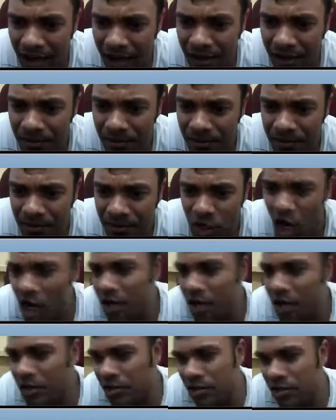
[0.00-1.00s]
Buzz?
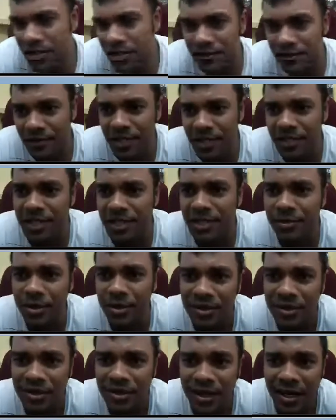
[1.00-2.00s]
Docs, for
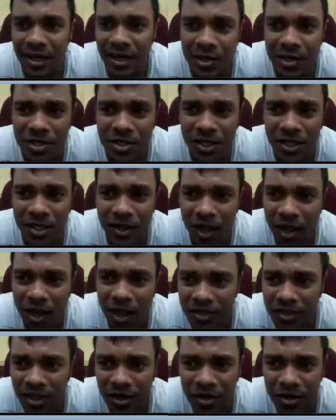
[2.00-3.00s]
example. Um,